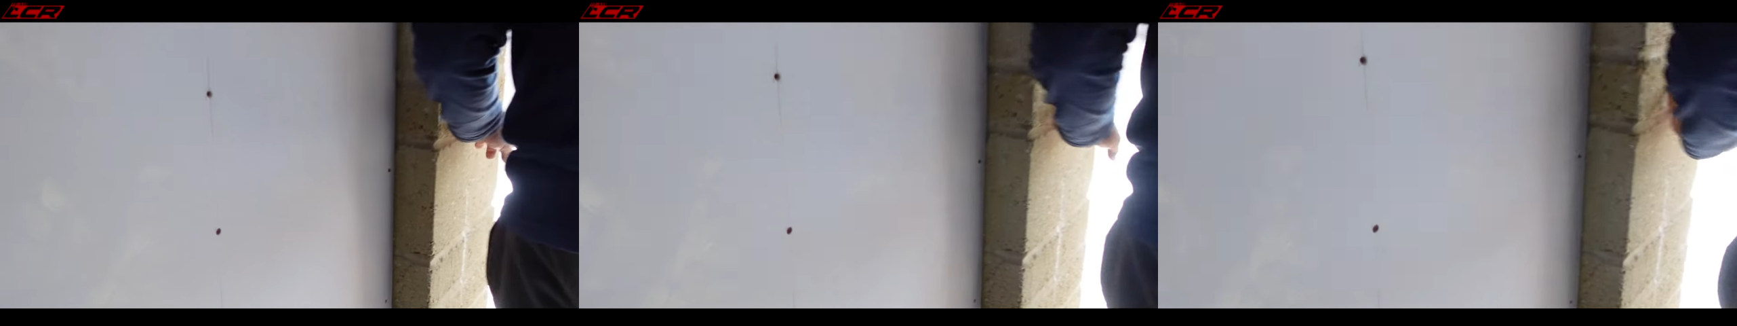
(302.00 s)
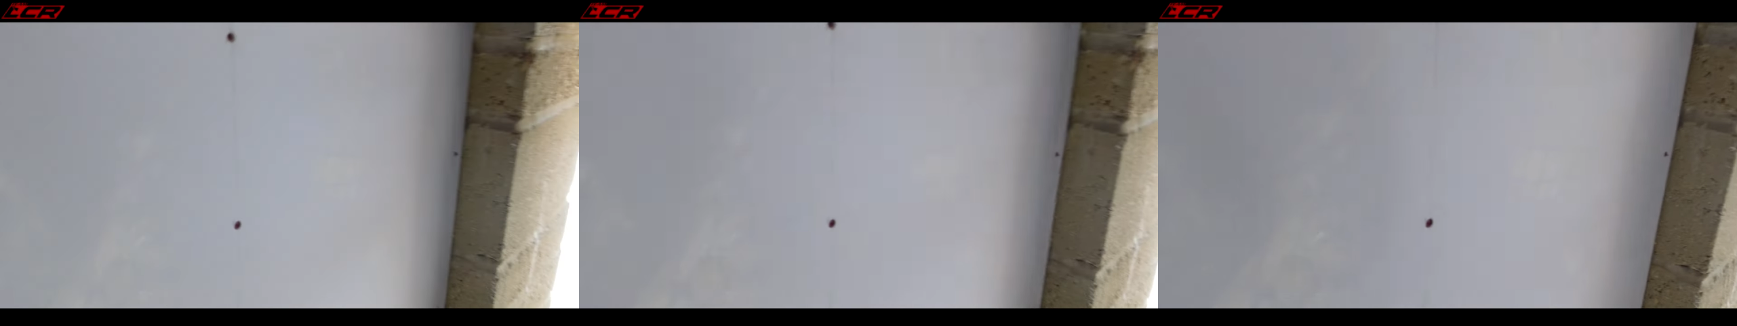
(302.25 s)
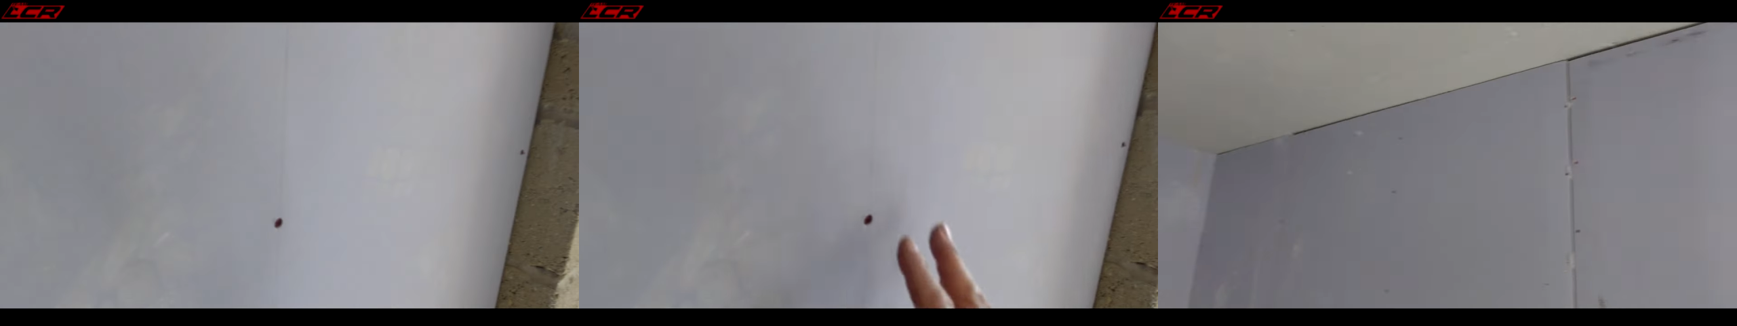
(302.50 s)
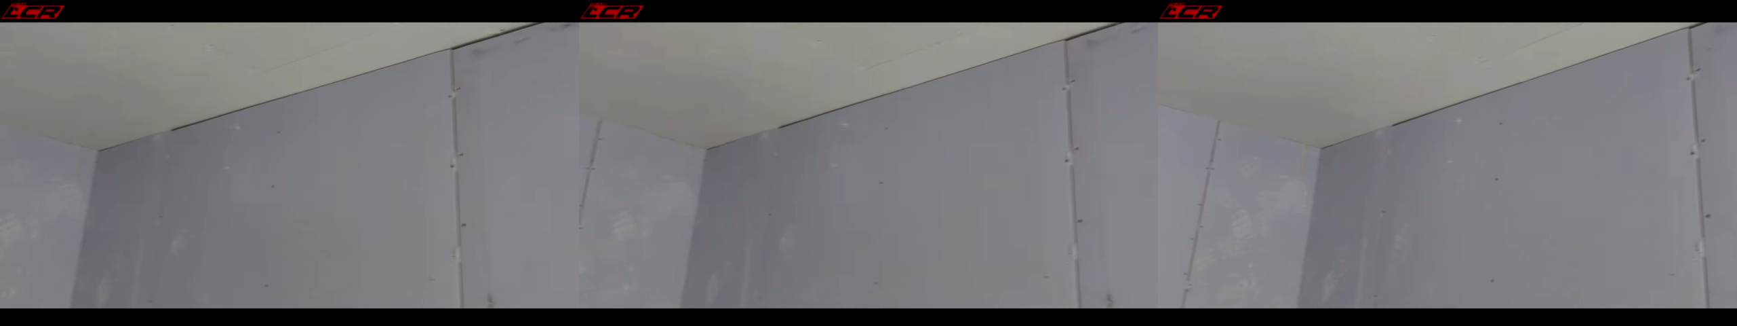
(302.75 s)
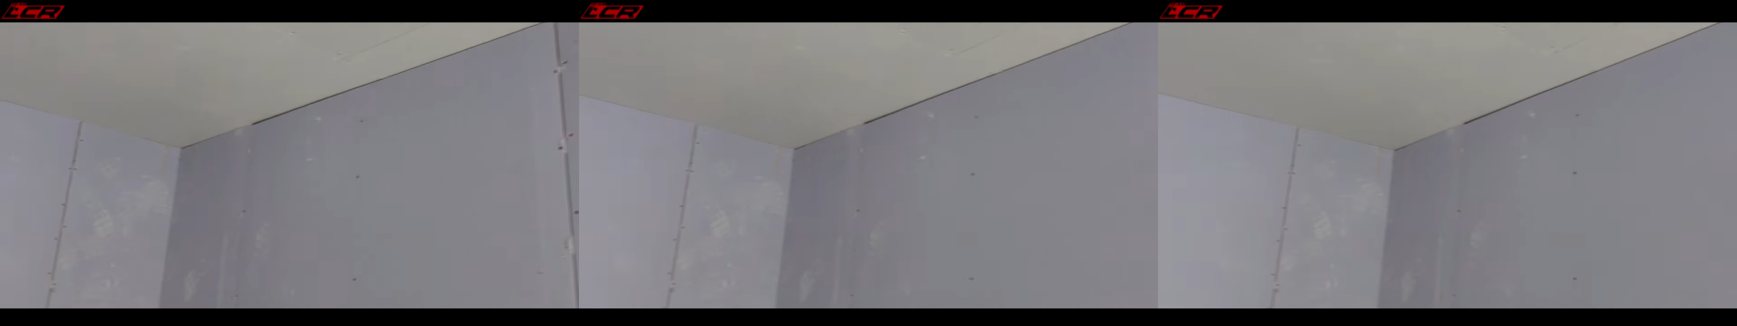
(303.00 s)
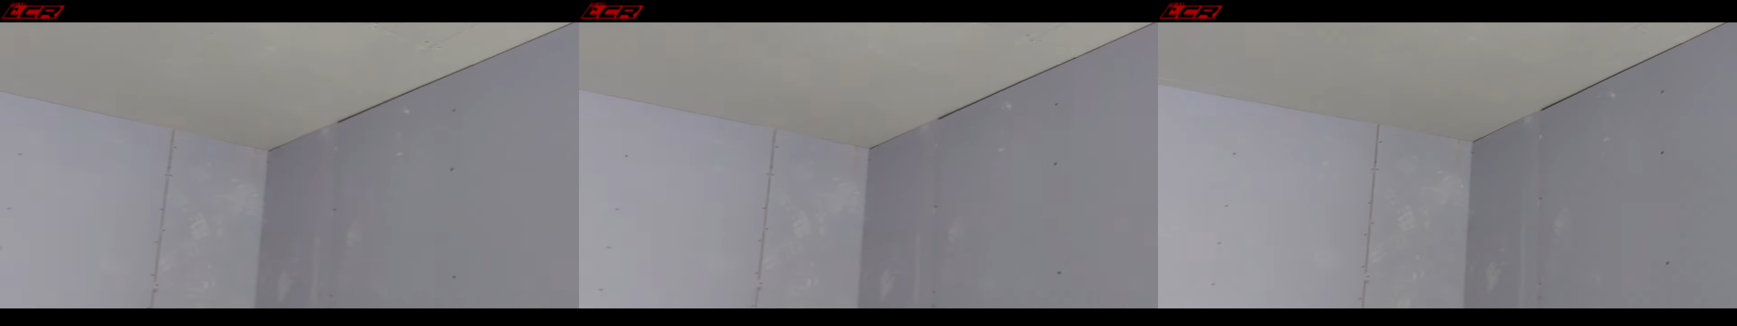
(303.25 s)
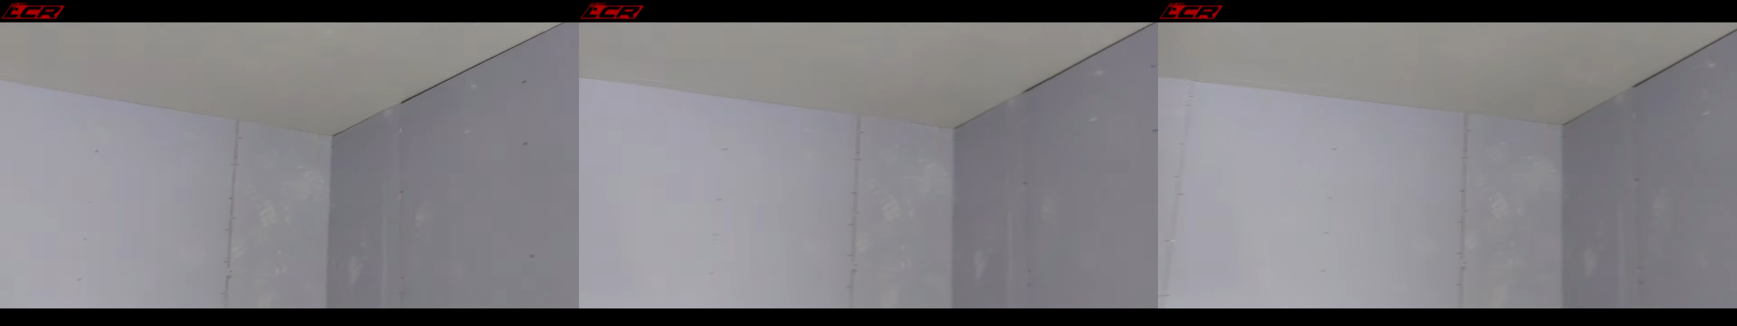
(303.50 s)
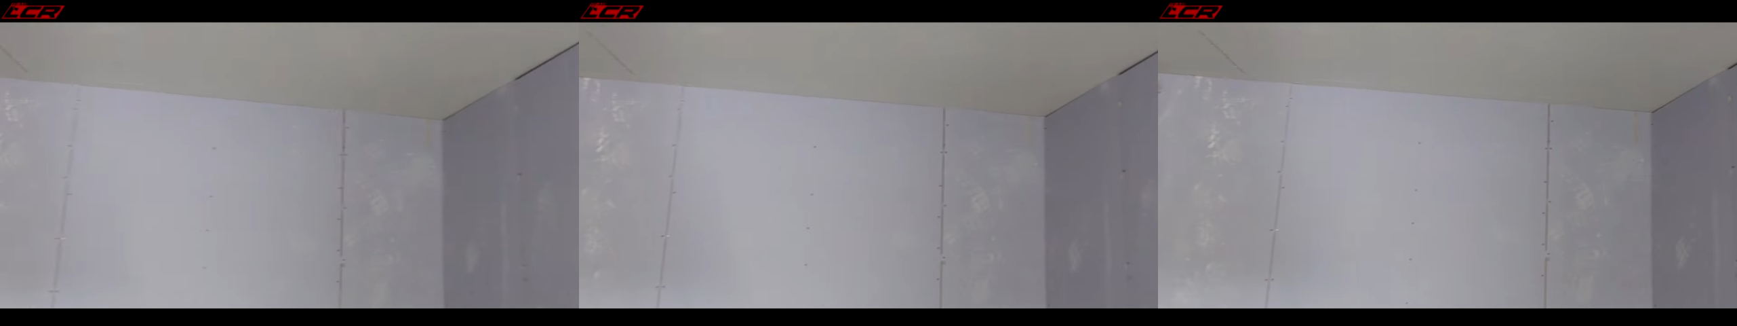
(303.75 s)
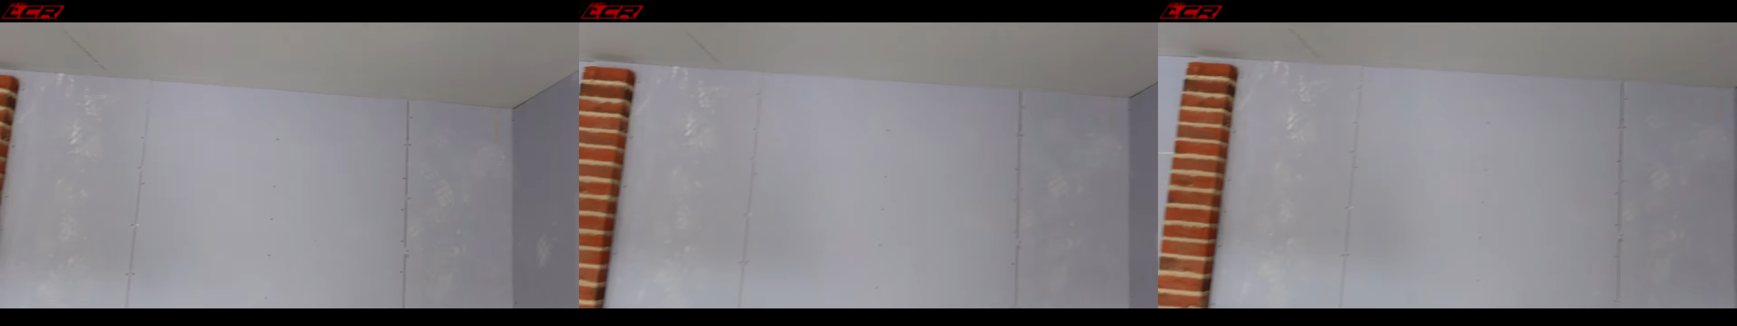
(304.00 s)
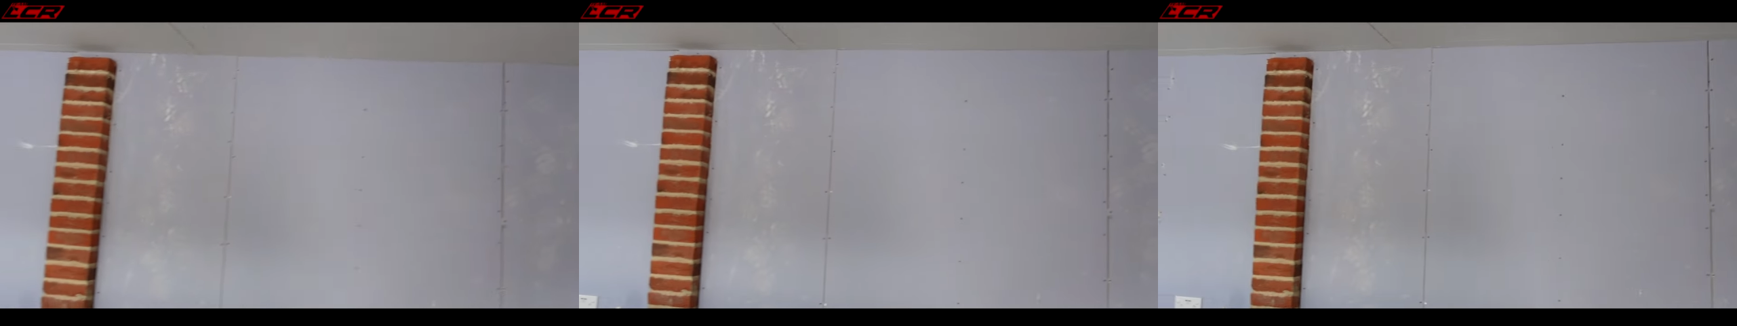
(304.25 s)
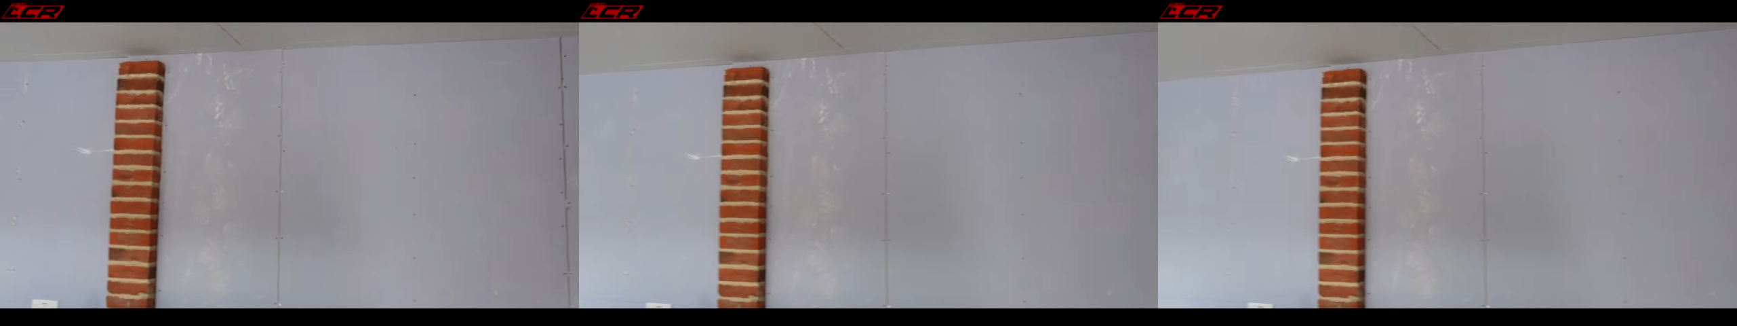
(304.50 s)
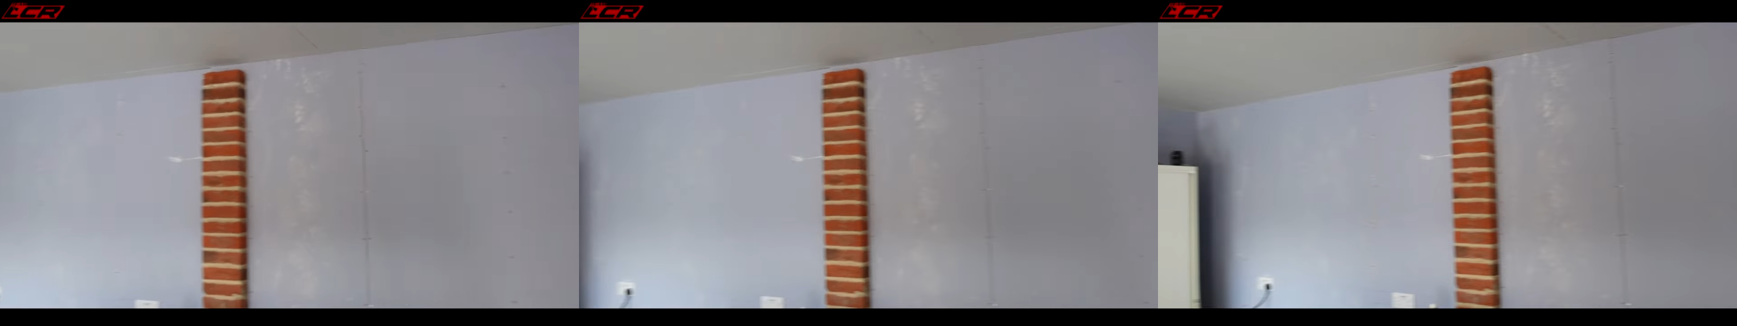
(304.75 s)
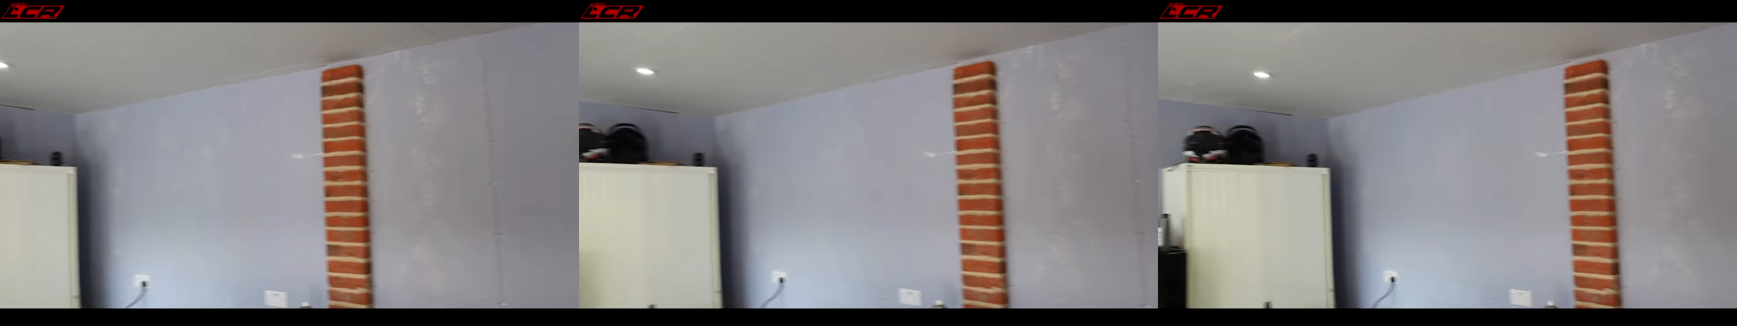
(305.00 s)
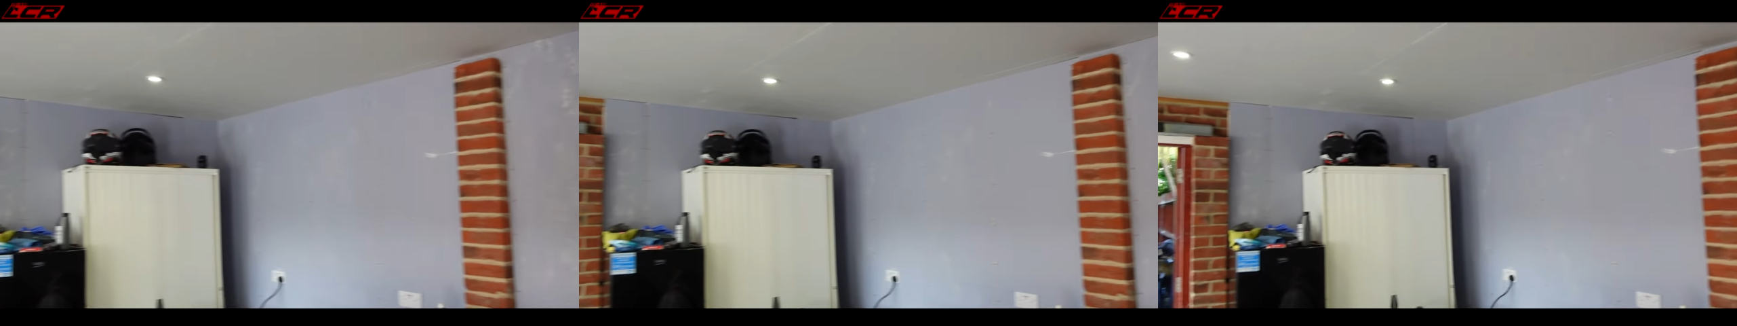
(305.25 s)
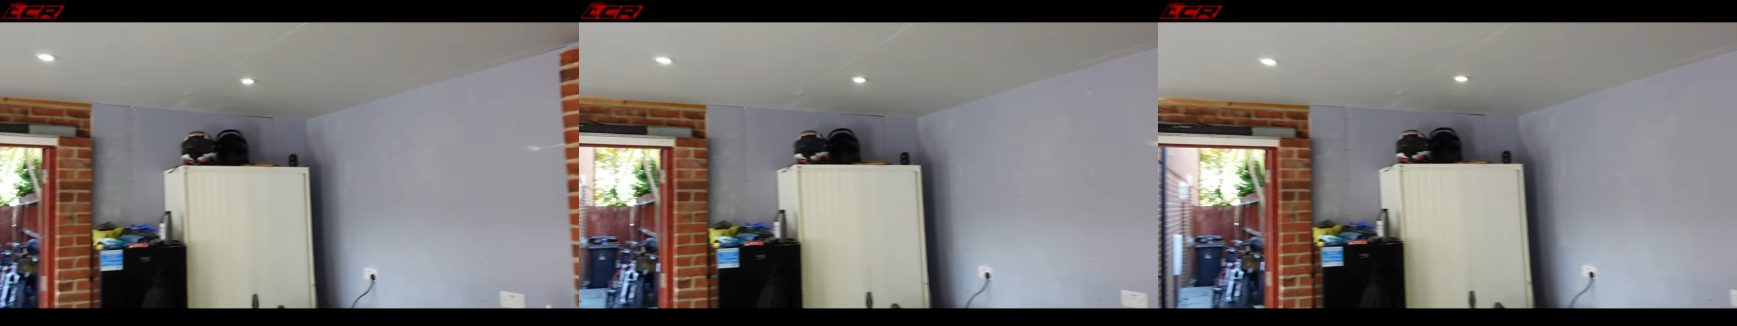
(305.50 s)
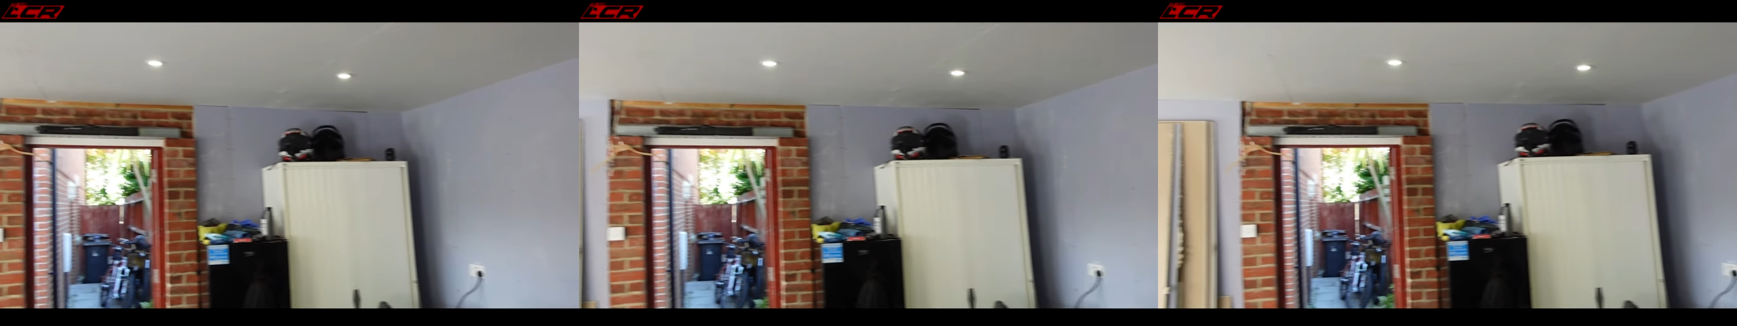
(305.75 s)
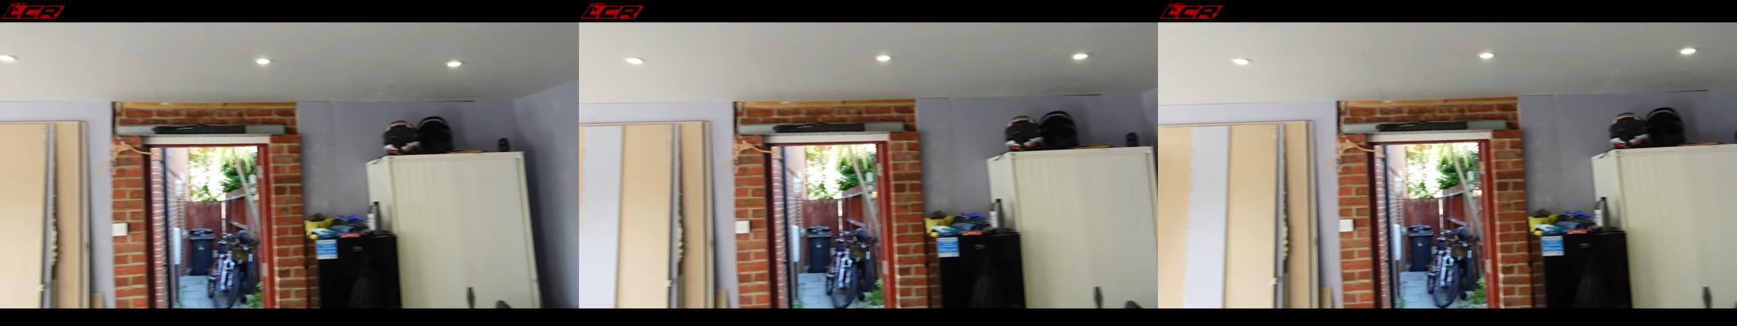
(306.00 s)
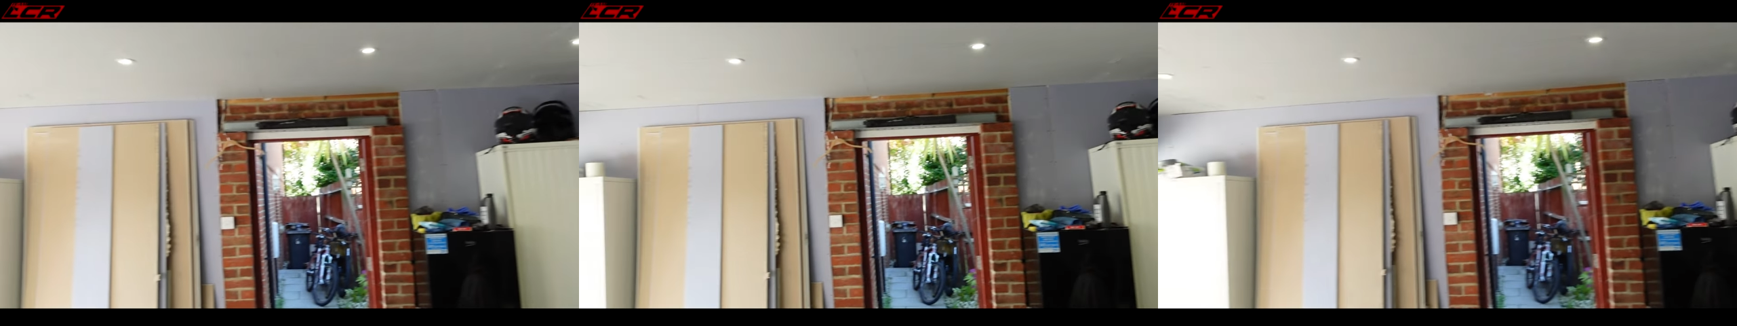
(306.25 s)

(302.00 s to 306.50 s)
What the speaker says: Nobody's mouth can be seen.